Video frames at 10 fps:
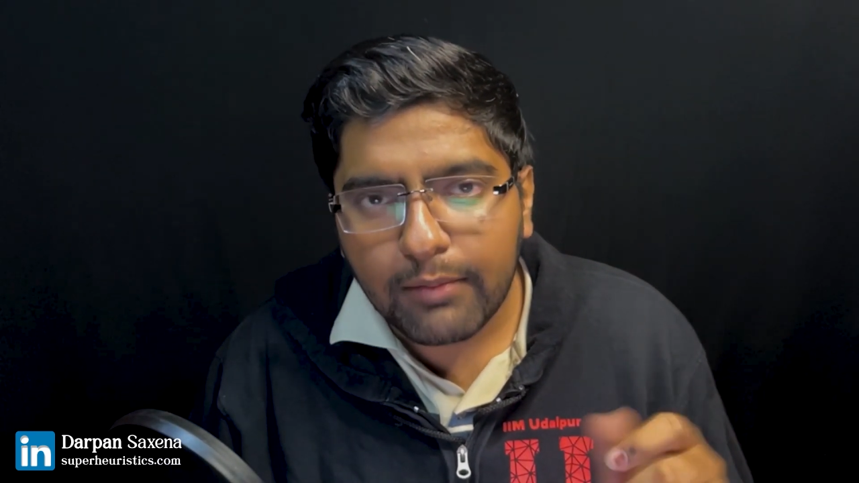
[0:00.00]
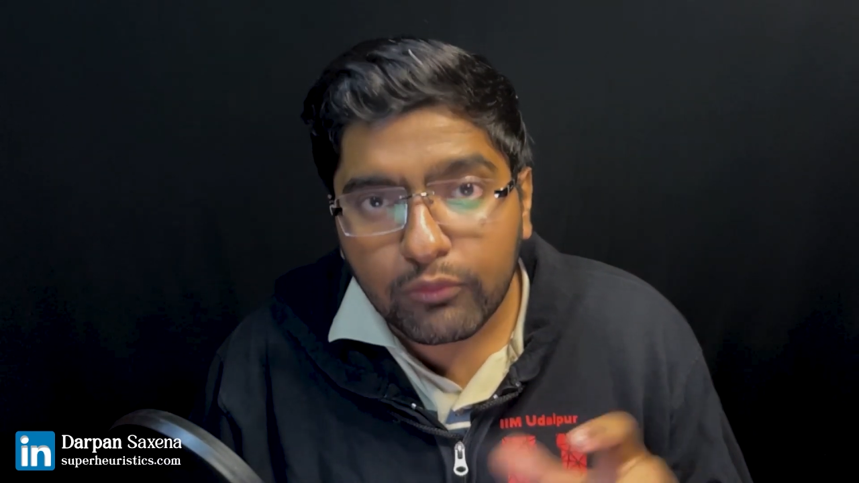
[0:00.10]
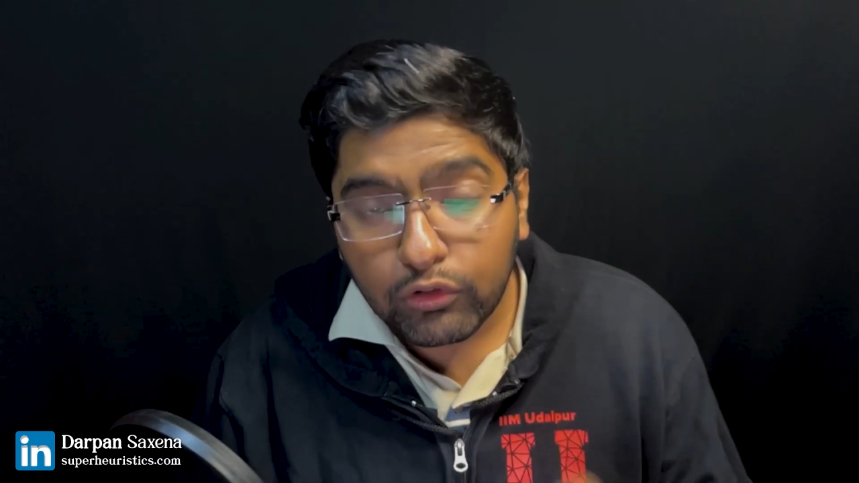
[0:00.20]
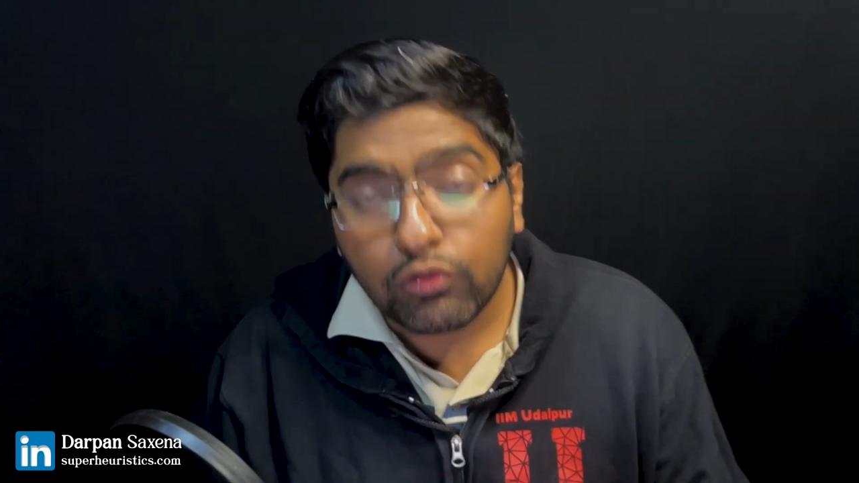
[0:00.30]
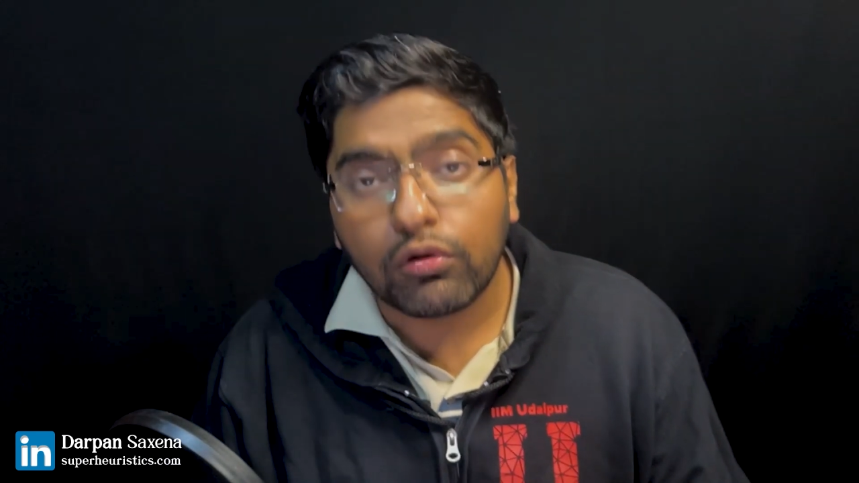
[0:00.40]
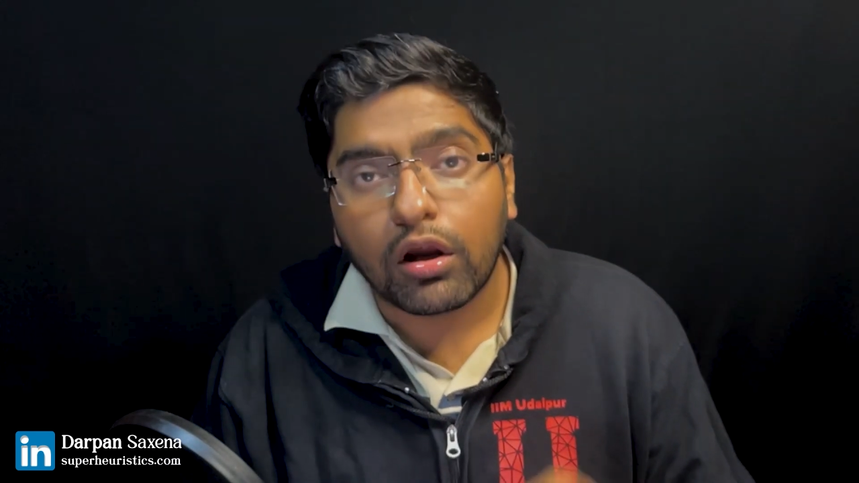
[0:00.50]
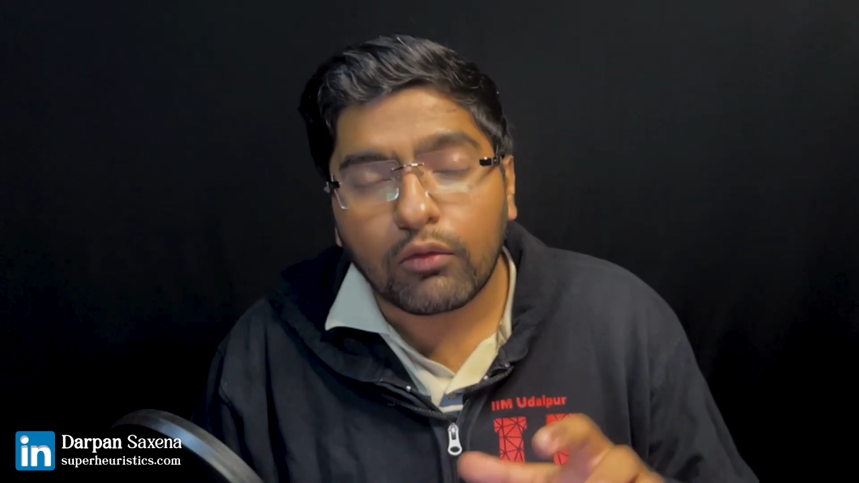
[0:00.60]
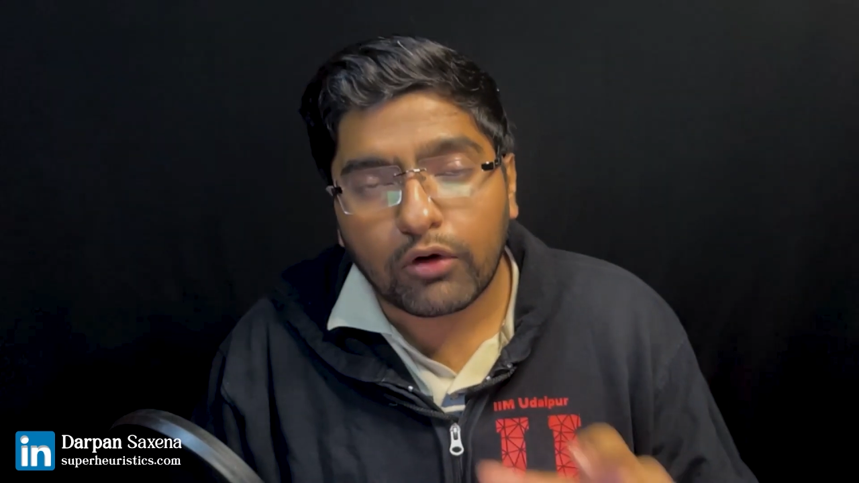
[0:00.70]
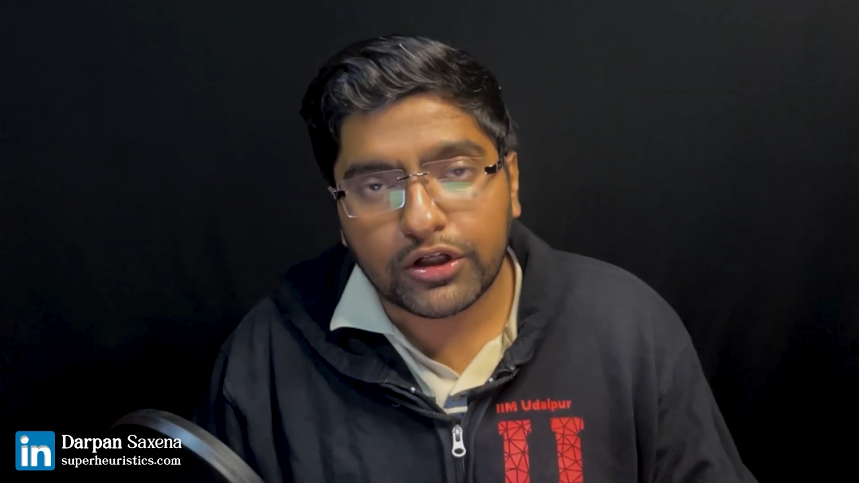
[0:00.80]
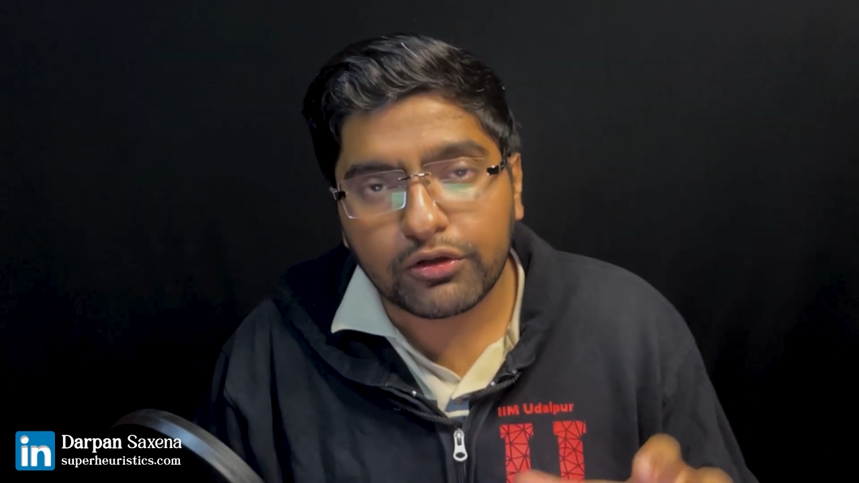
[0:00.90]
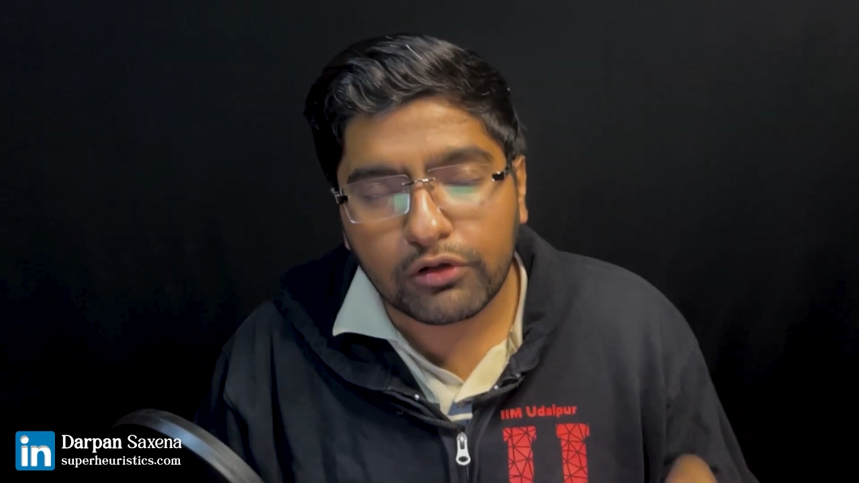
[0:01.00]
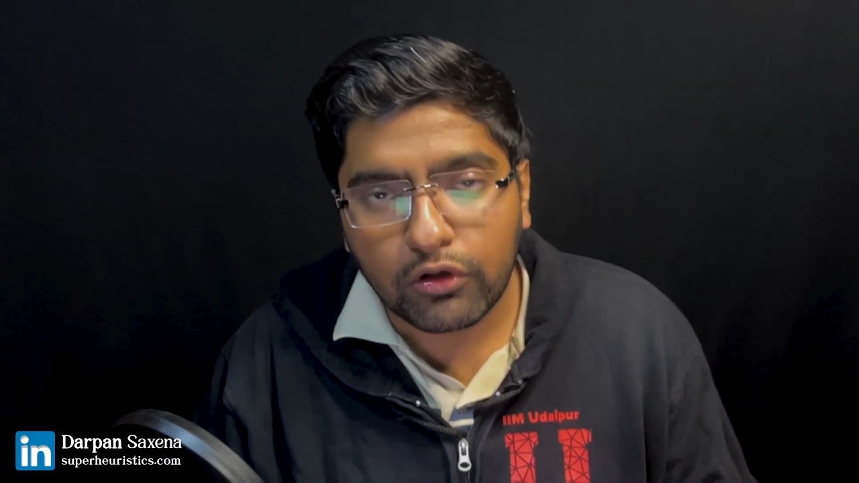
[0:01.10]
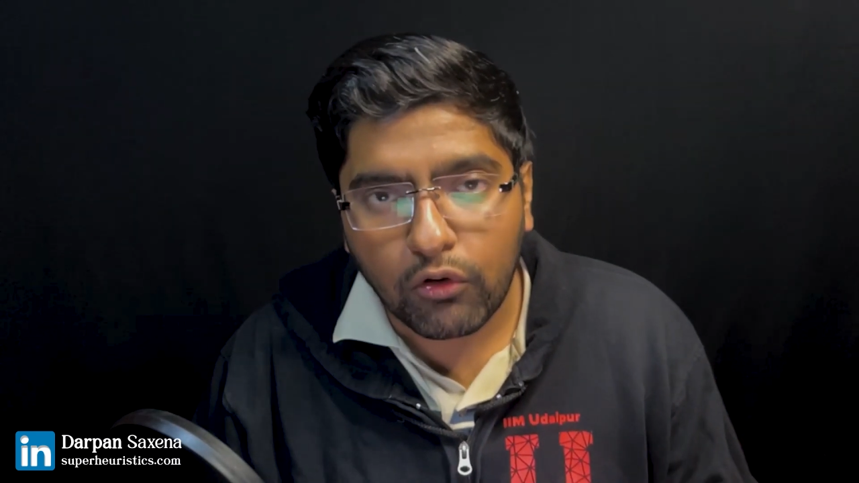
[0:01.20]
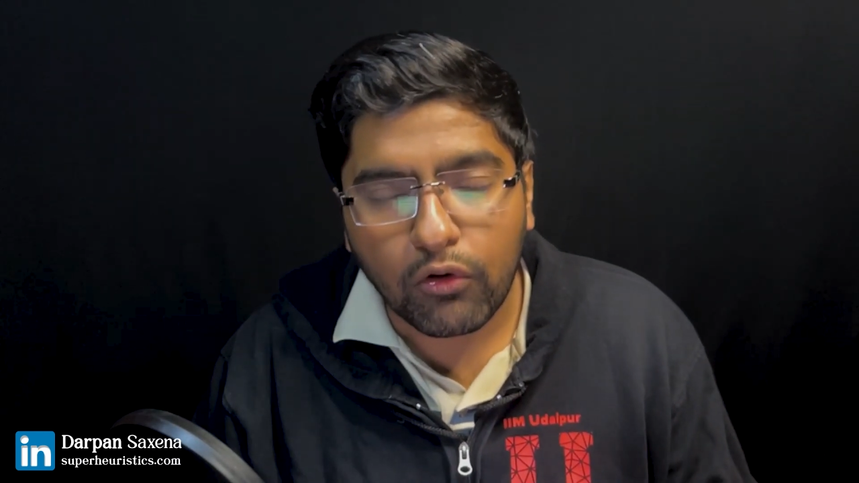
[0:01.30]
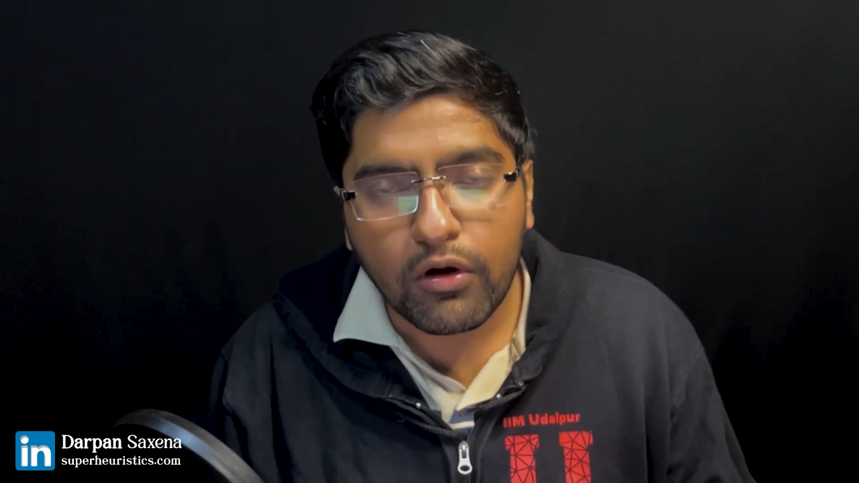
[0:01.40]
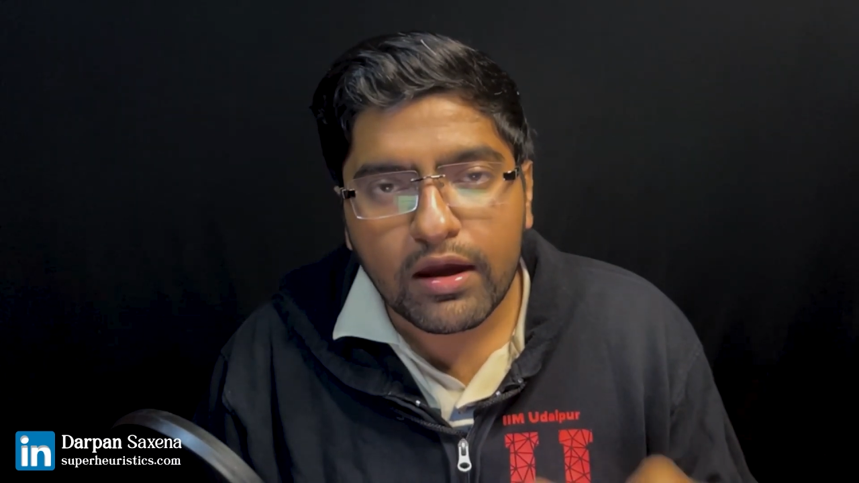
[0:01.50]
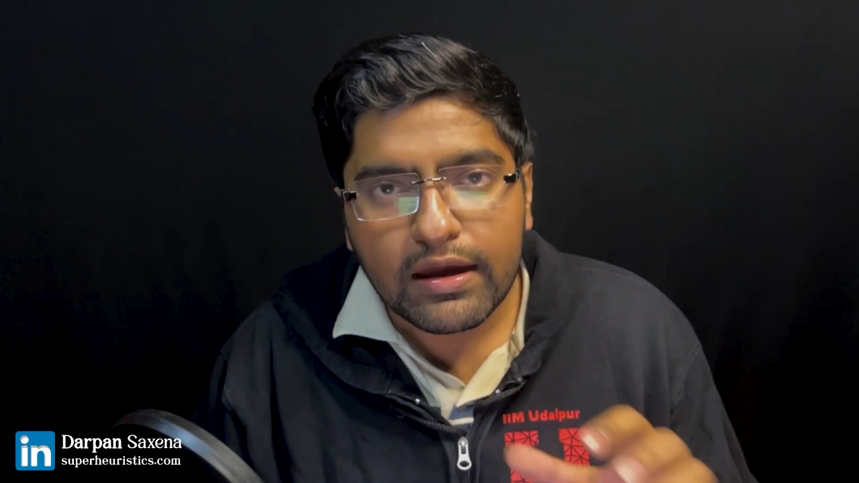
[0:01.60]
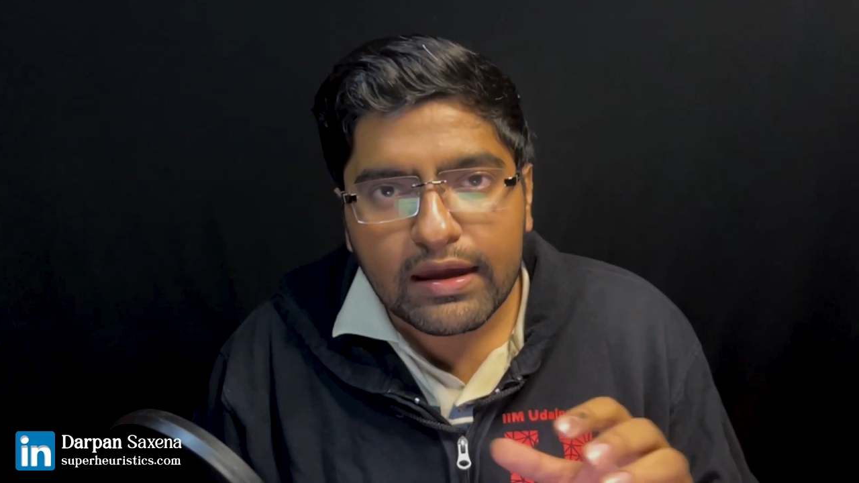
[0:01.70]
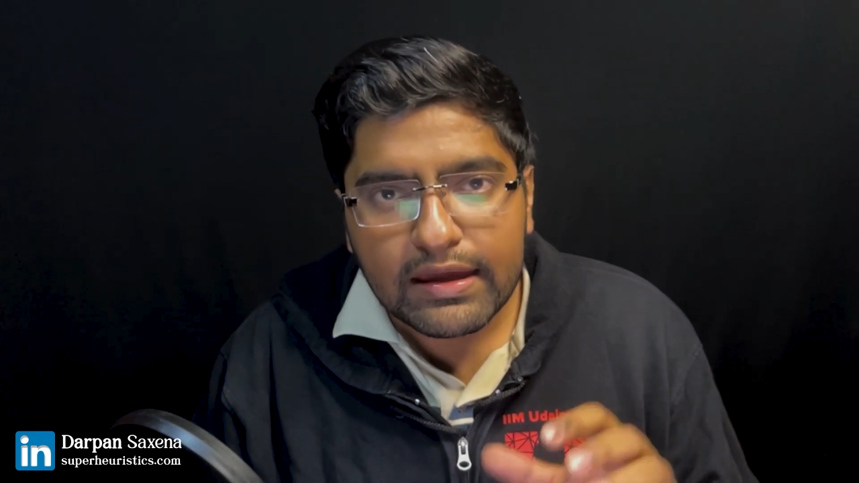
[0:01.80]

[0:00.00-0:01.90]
thumb rule, what you'll know